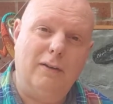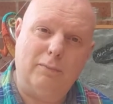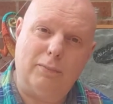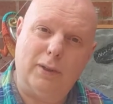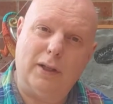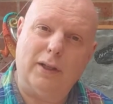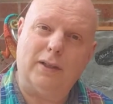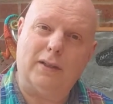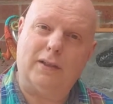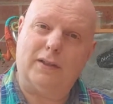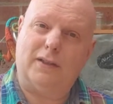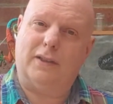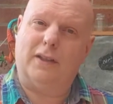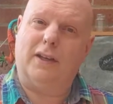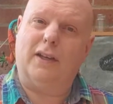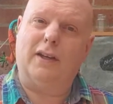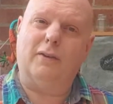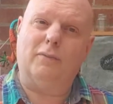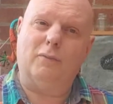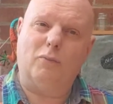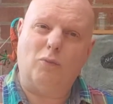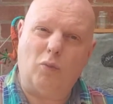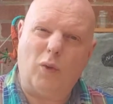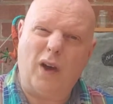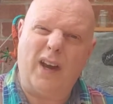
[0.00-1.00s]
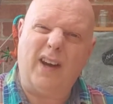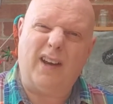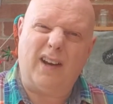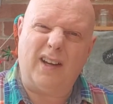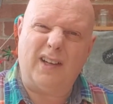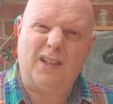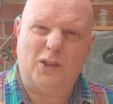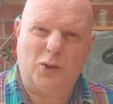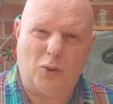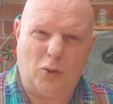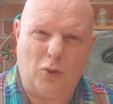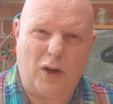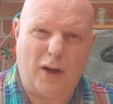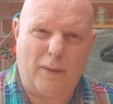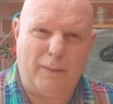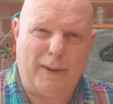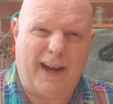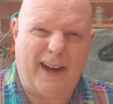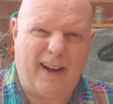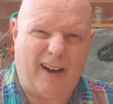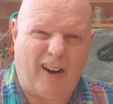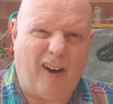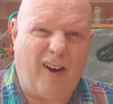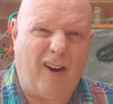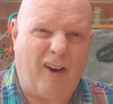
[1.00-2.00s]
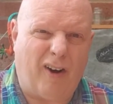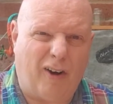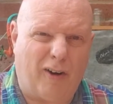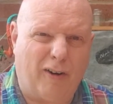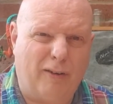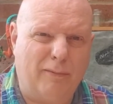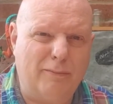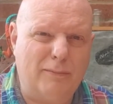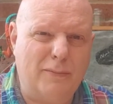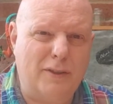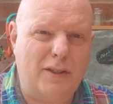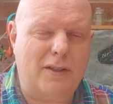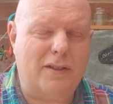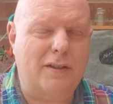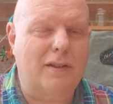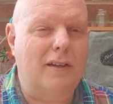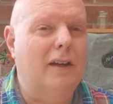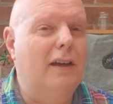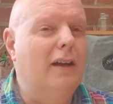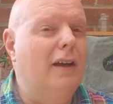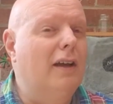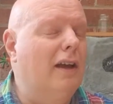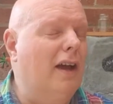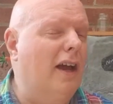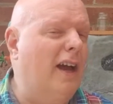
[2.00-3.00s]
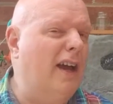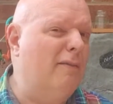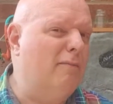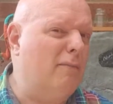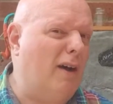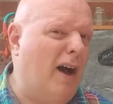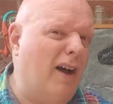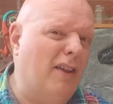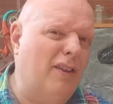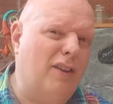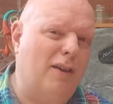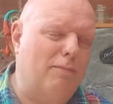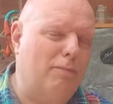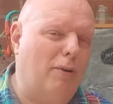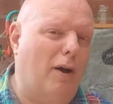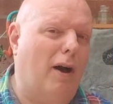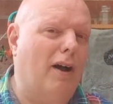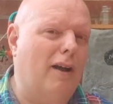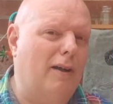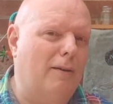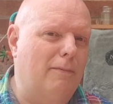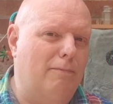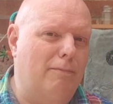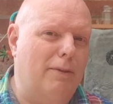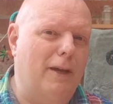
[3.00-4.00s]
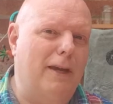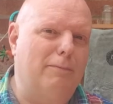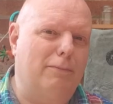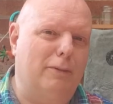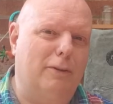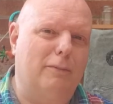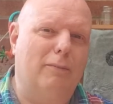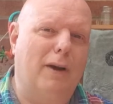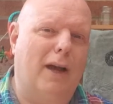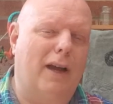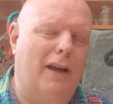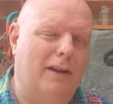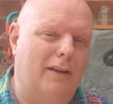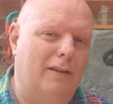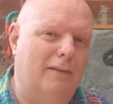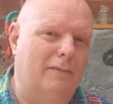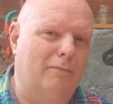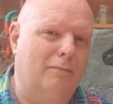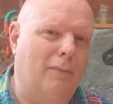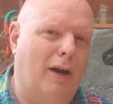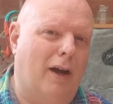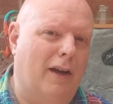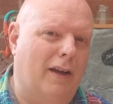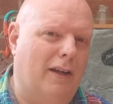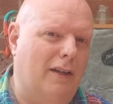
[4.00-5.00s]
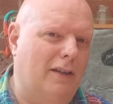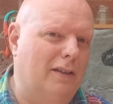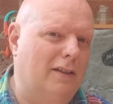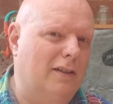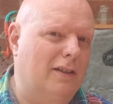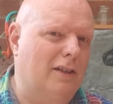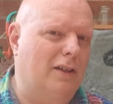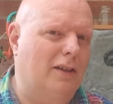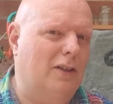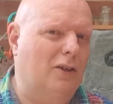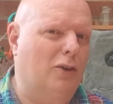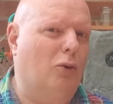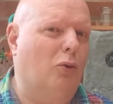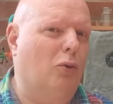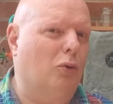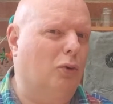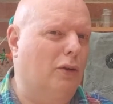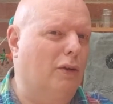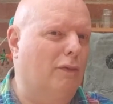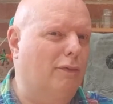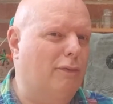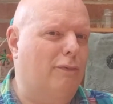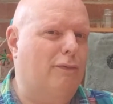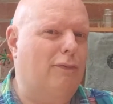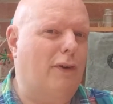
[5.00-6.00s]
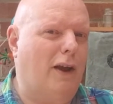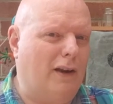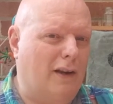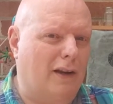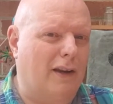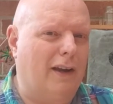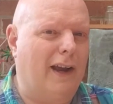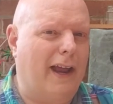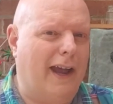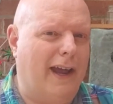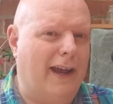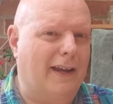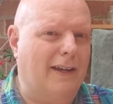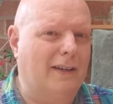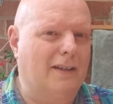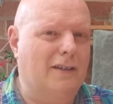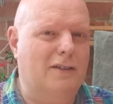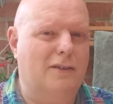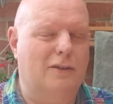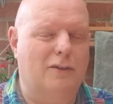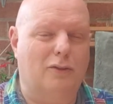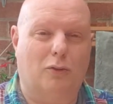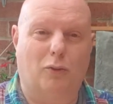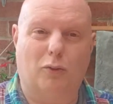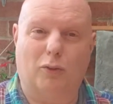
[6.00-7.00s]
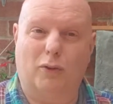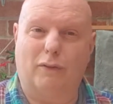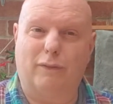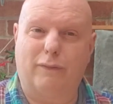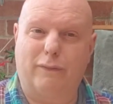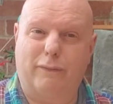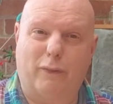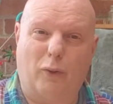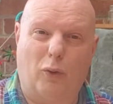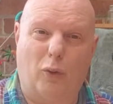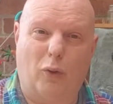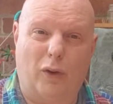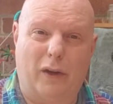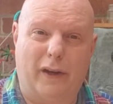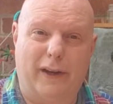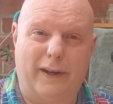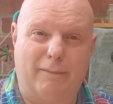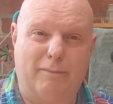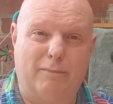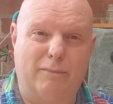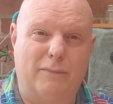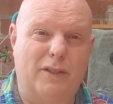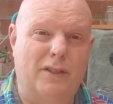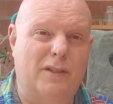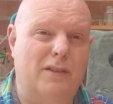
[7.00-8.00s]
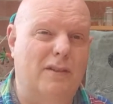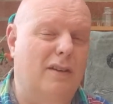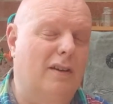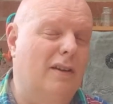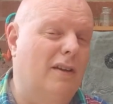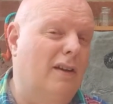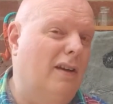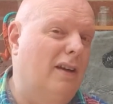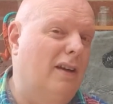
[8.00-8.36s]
but when I talk about arms, other people might call the front legs or the forelimbs.